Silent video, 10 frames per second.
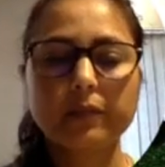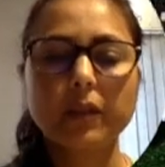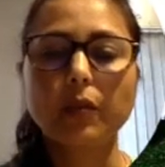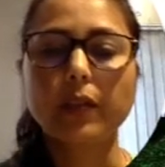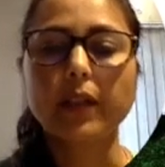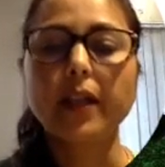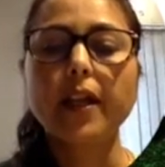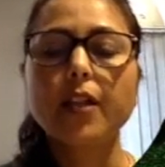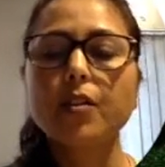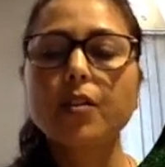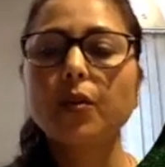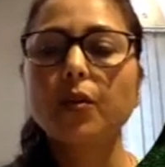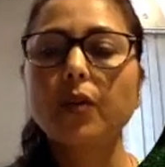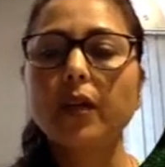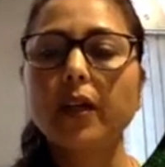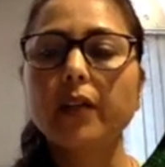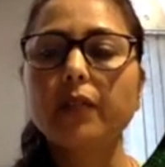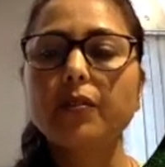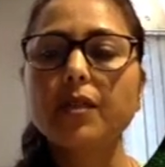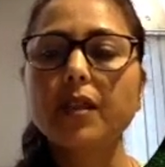Okay, so if
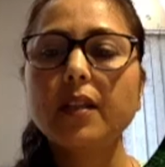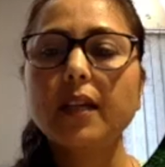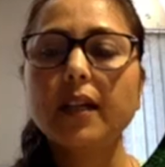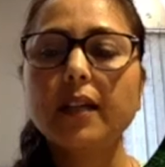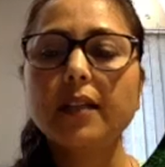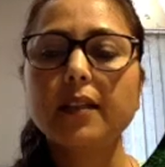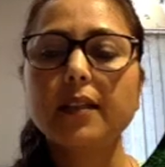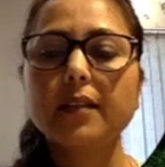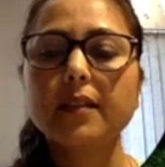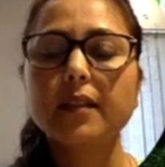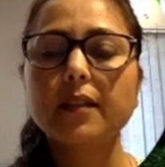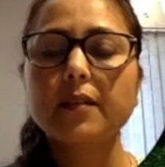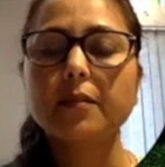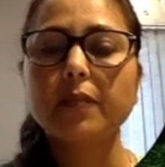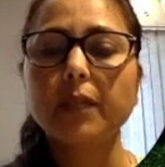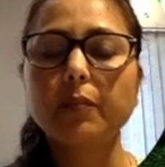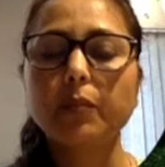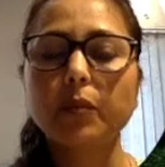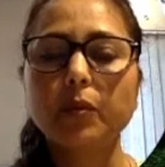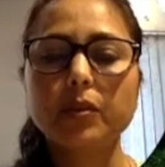you see that this is my
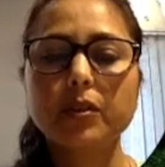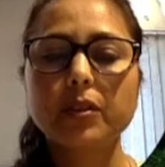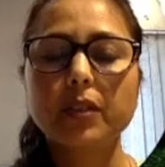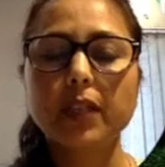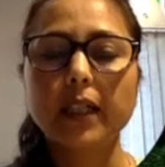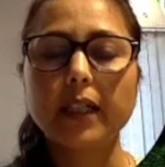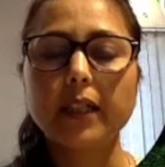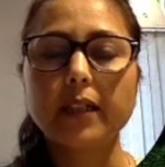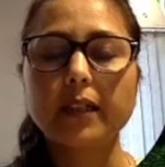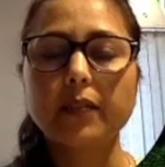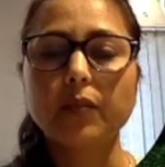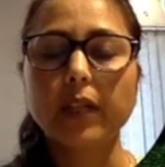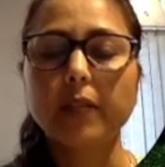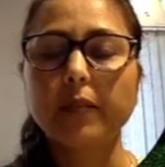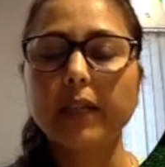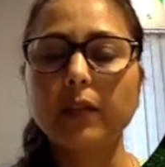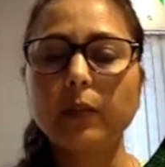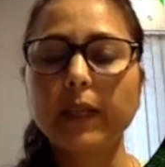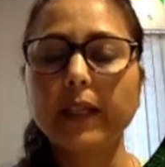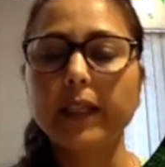post, and what I meant
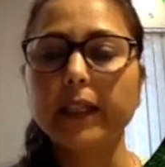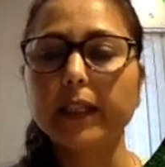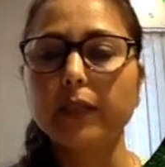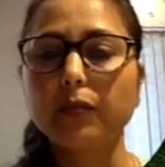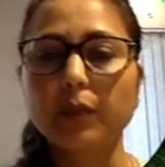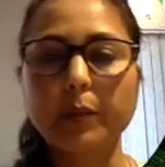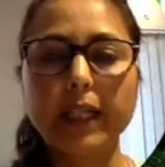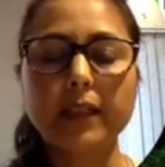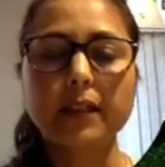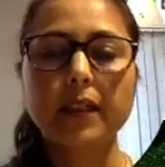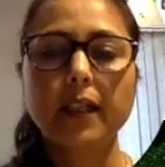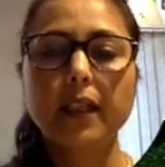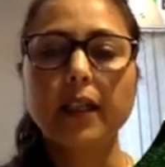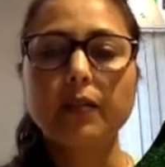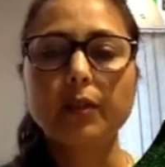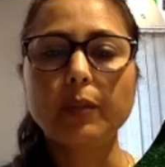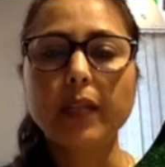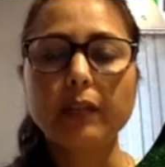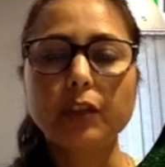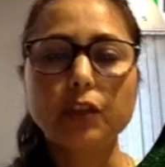by LinkedIn format, it will be
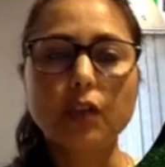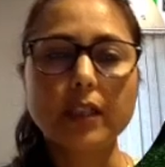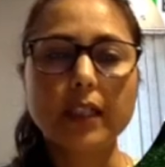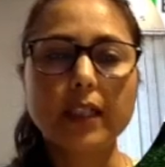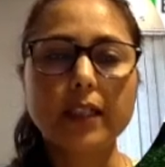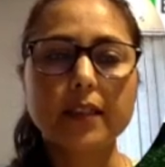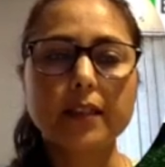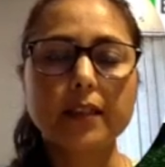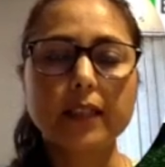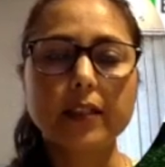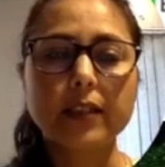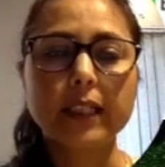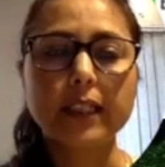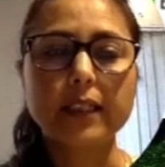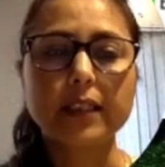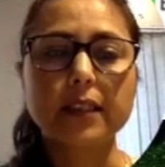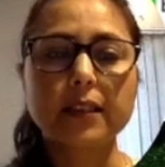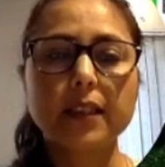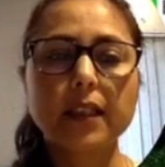having short sentences.